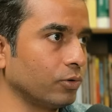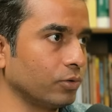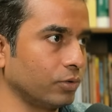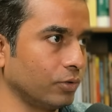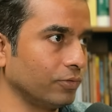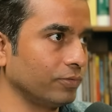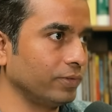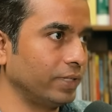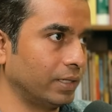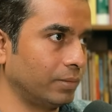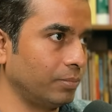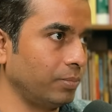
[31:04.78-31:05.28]

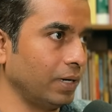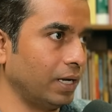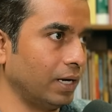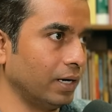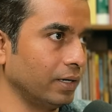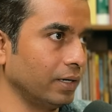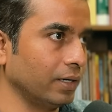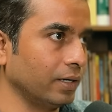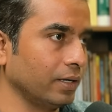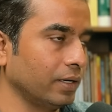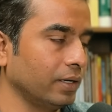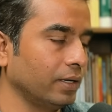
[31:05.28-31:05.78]
of that
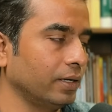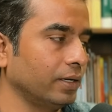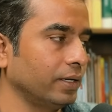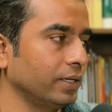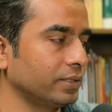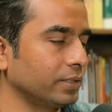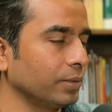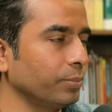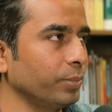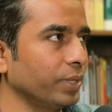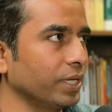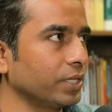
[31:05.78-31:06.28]
plant. It's
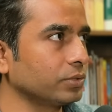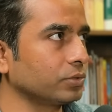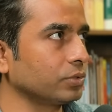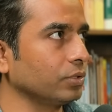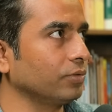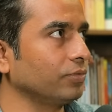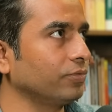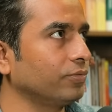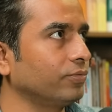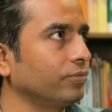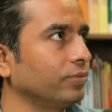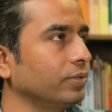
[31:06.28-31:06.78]
a mix
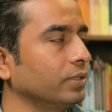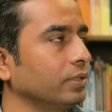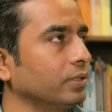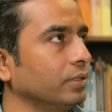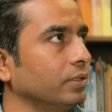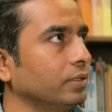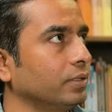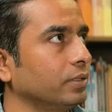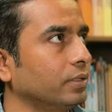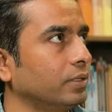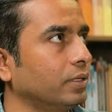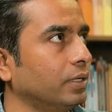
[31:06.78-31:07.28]
of,
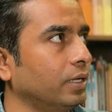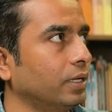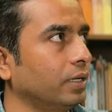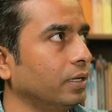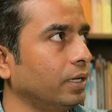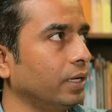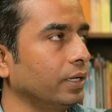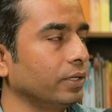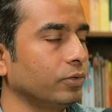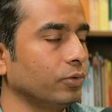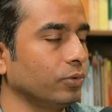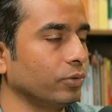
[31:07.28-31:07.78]

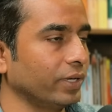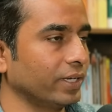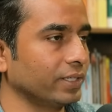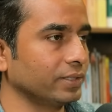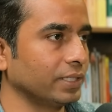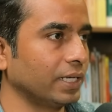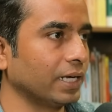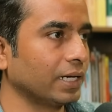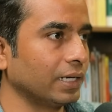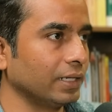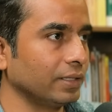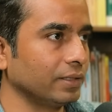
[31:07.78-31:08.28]
I don't know
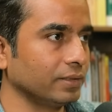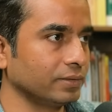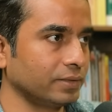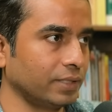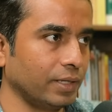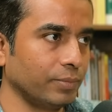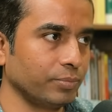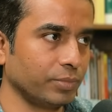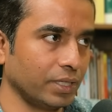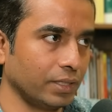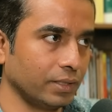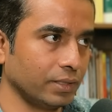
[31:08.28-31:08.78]
exactly the
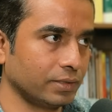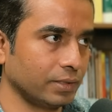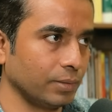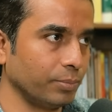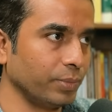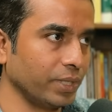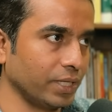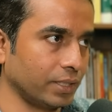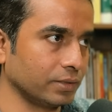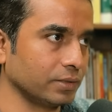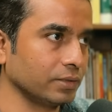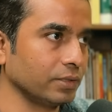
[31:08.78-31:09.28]
same thing. It's a
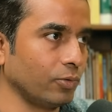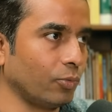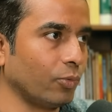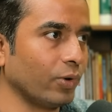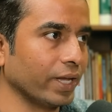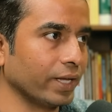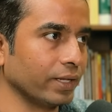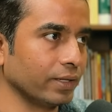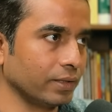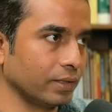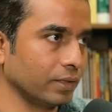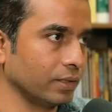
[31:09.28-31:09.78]
mix,
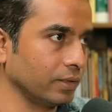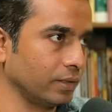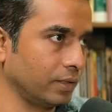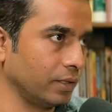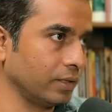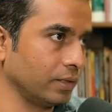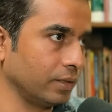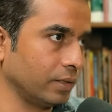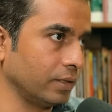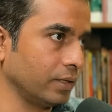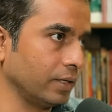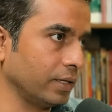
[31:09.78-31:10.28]

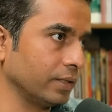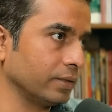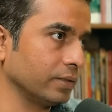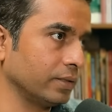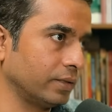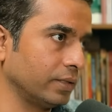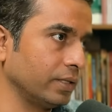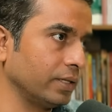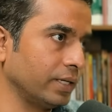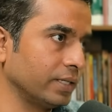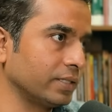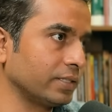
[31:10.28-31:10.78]

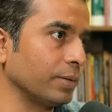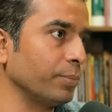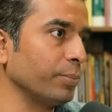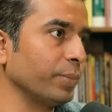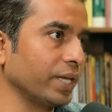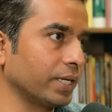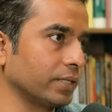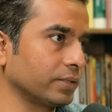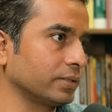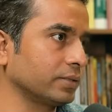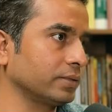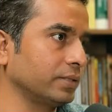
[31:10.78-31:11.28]
it's a
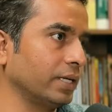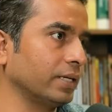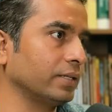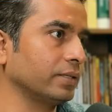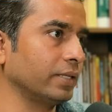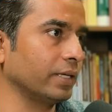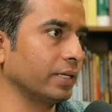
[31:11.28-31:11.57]
mix that they